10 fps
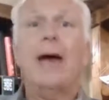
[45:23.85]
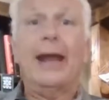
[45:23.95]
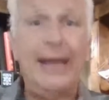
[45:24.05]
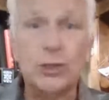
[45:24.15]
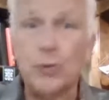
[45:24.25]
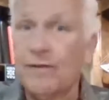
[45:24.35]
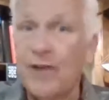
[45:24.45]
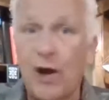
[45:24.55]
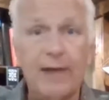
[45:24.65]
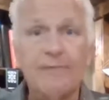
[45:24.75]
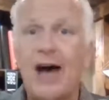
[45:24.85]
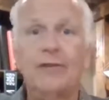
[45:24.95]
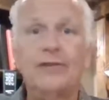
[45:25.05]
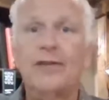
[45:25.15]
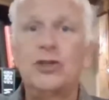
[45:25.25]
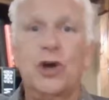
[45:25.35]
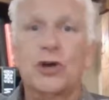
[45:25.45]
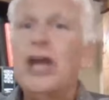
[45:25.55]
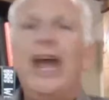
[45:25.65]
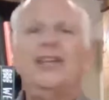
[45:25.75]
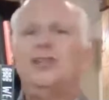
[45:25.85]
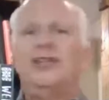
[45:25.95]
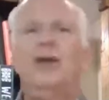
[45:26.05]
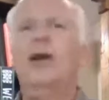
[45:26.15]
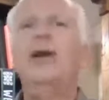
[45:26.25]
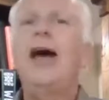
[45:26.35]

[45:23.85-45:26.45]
My kids were very involved in the church, etc.